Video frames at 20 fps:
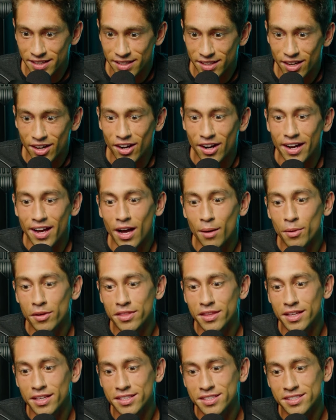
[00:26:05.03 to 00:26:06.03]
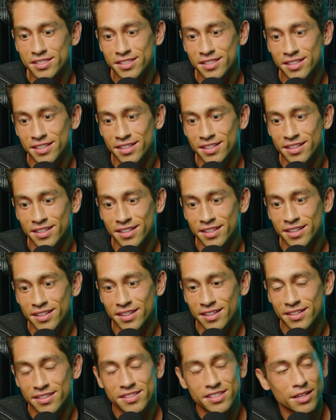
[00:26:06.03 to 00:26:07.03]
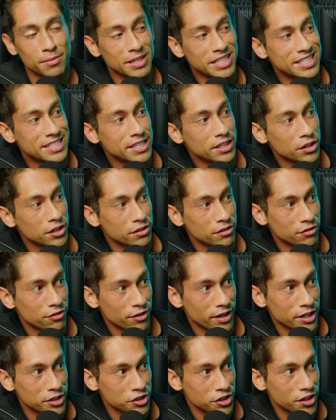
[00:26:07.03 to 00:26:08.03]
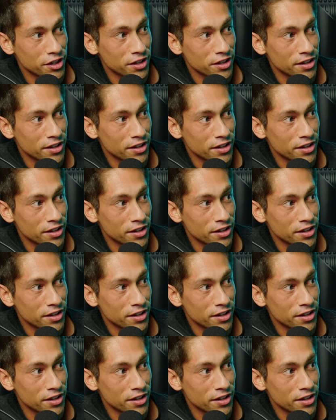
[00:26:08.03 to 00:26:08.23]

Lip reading: All right, how about this? It's going to be Dylan Frazier.